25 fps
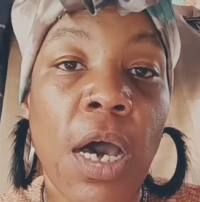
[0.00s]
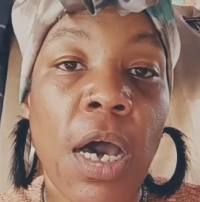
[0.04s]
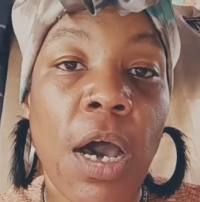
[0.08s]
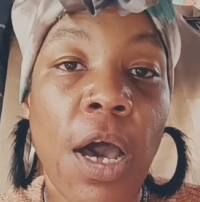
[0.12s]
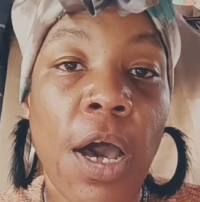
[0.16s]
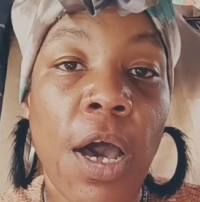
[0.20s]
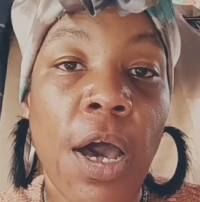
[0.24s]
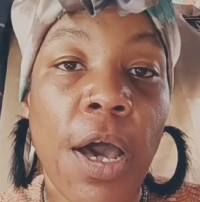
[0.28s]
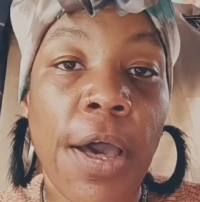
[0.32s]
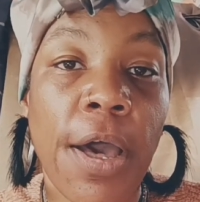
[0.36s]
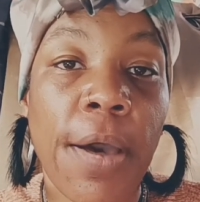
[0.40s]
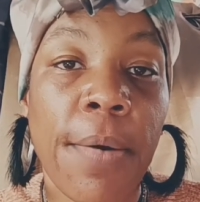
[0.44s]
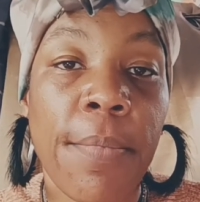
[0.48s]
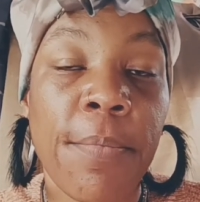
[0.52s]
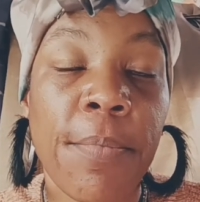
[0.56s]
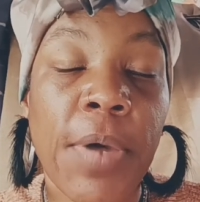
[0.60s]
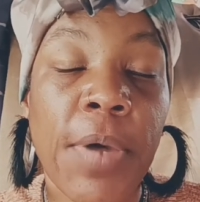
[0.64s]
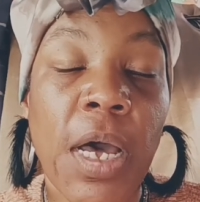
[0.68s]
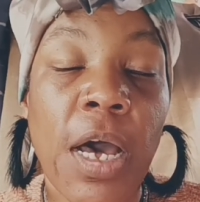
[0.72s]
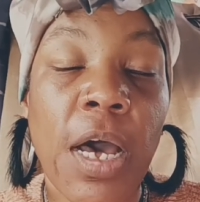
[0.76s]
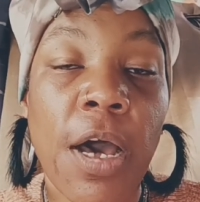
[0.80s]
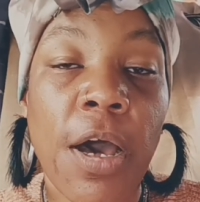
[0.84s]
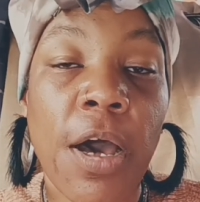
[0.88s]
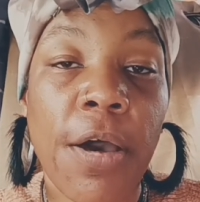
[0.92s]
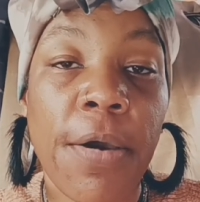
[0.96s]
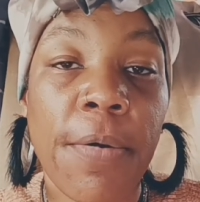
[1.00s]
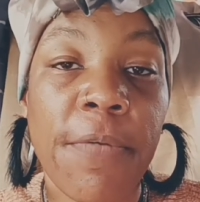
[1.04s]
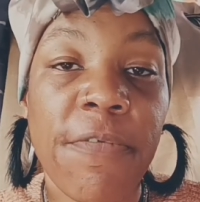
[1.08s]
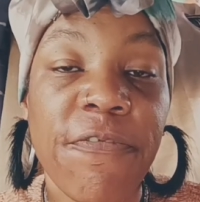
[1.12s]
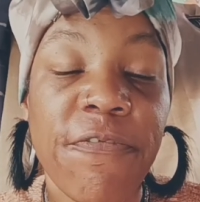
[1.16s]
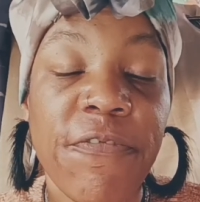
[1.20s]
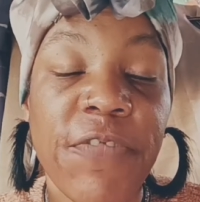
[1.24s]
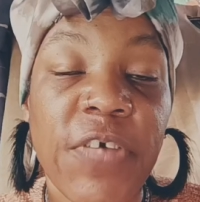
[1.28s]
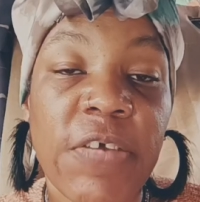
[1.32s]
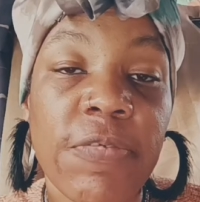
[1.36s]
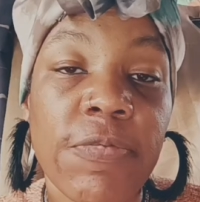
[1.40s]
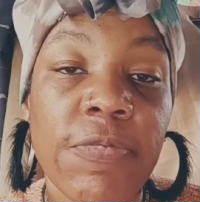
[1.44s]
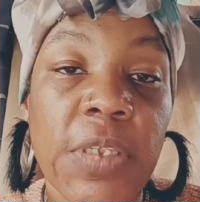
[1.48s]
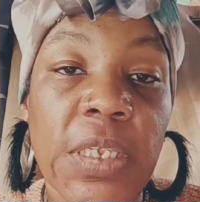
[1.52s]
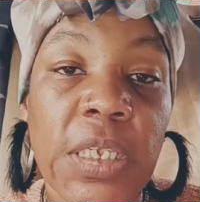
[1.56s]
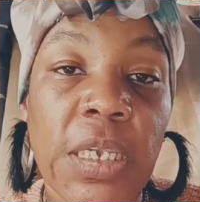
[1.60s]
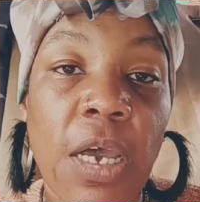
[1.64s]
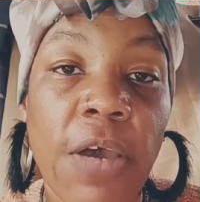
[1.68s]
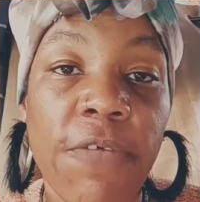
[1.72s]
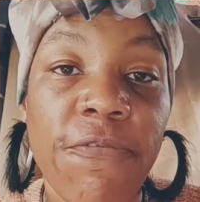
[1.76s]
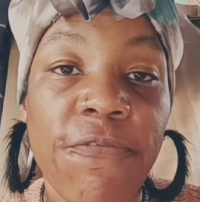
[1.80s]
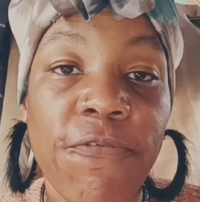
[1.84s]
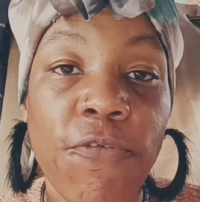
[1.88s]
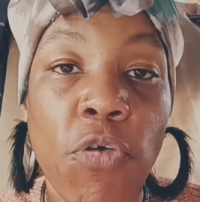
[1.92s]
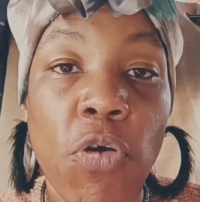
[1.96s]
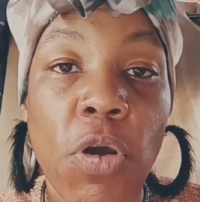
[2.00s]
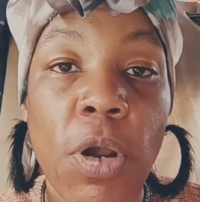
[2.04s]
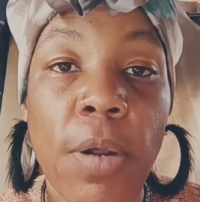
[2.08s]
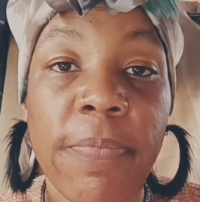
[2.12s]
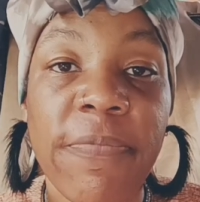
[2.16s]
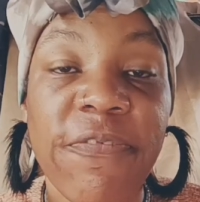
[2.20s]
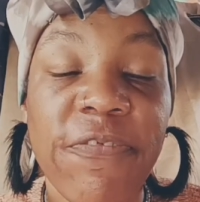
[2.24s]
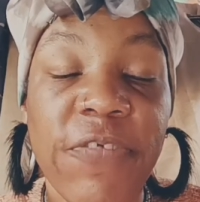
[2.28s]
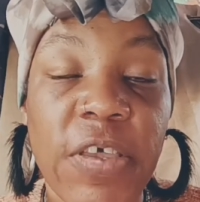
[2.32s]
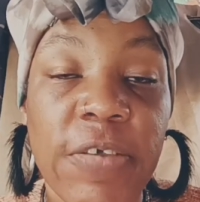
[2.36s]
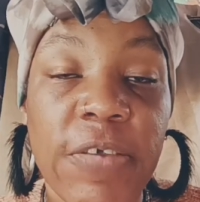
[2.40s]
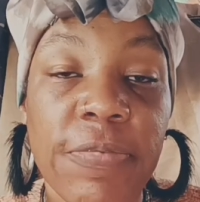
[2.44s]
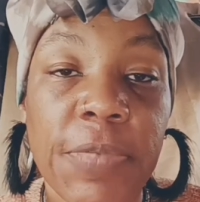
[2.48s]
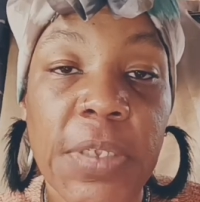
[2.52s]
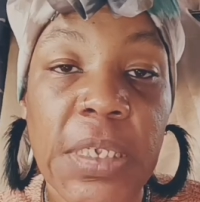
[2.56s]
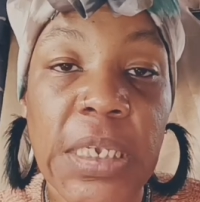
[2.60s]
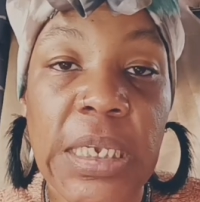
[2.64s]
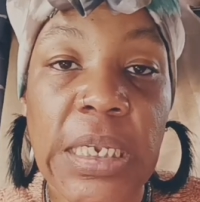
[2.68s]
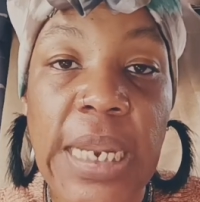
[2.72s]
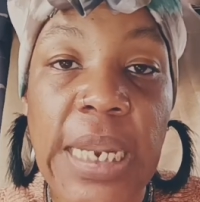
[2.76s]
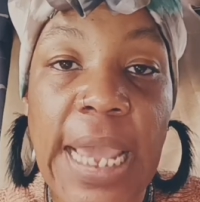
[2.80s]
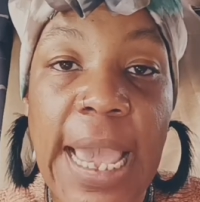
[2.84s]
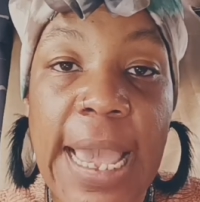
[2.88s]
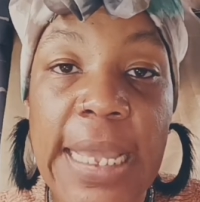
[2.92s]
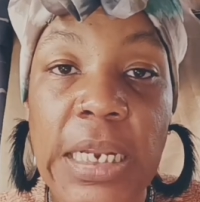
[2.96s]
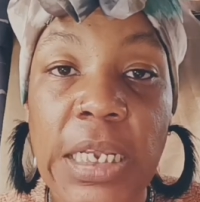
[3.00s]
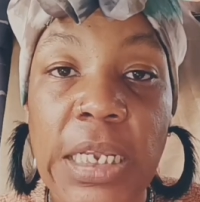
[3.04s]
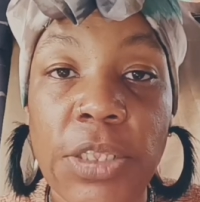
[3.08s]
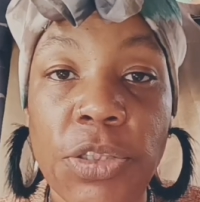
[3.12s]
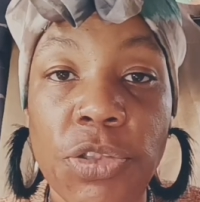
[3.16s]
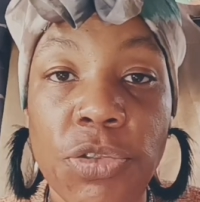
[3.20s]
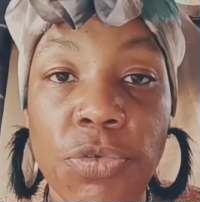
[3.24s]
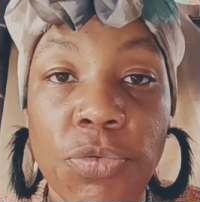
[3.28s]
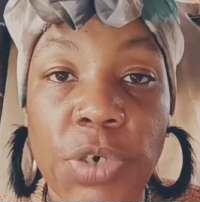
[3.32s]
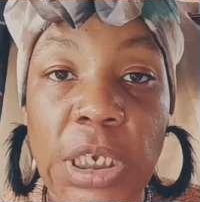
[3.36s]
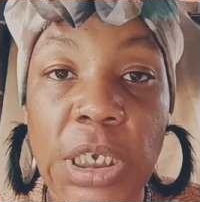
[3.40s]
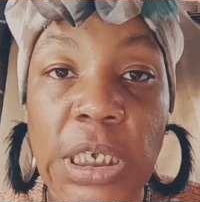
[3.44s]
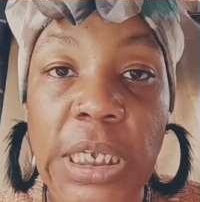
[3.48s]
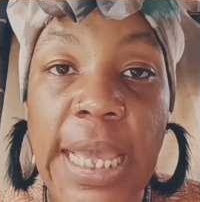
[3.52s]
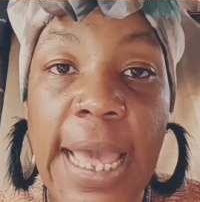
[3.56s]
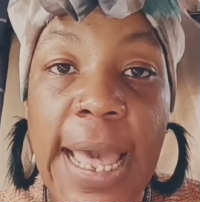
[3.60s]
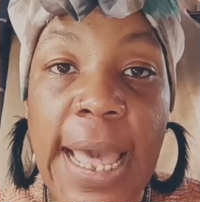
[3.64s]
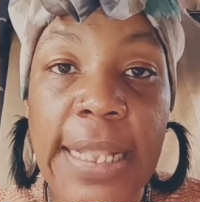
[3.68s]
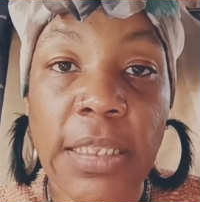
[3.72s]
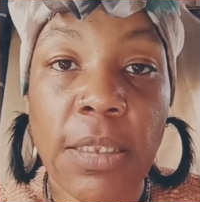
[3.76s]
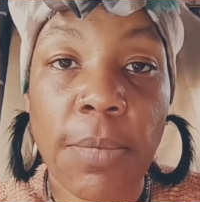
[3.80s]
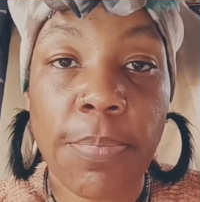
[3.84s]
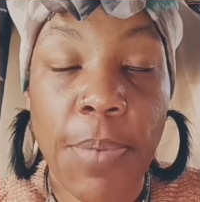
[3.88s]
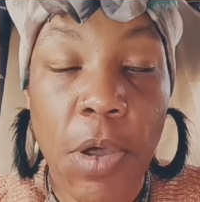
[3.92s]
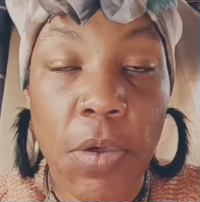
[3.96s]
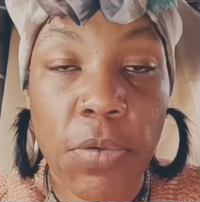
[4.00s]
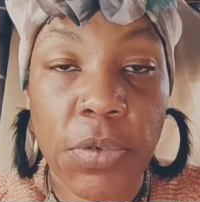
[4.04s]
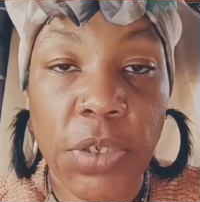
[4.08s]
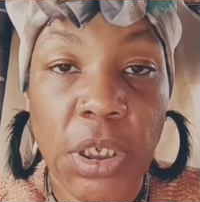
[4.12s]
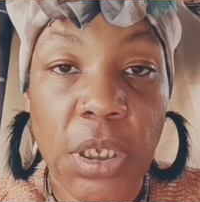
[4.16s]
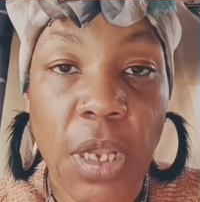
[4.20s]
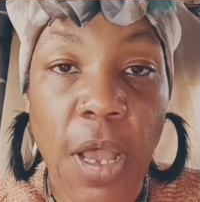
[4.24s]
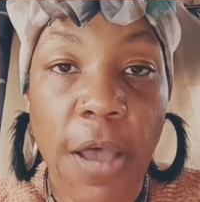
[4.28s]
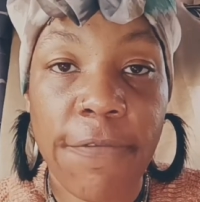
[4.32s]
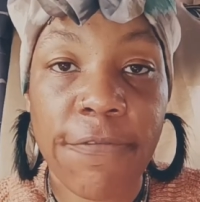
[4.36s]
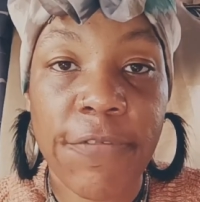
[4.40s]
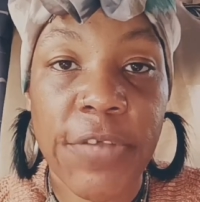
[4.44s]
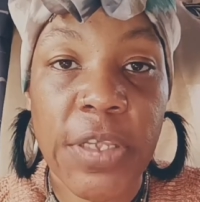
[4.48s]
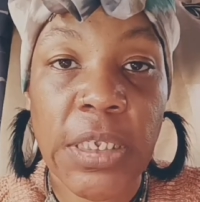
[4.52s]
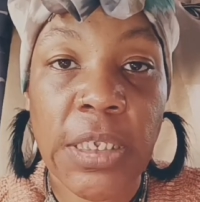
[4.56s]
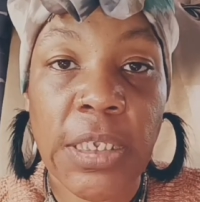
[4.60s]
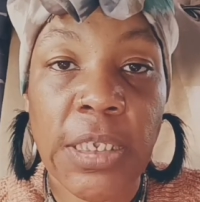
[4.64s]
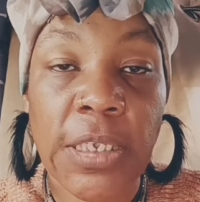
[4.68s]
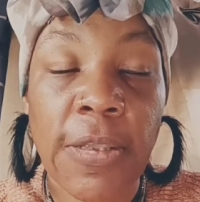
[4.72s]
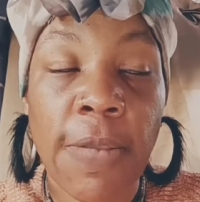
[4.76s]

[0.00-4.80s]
a form 1583 at the post office.